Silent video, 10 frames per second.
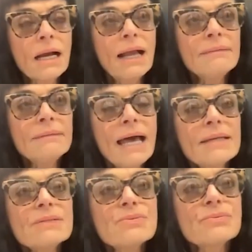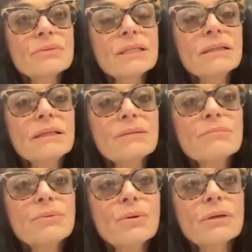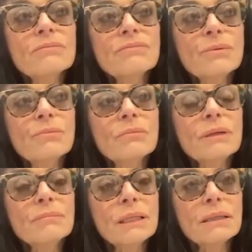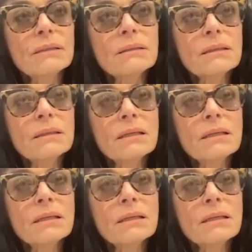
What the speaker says: And that is really important for women,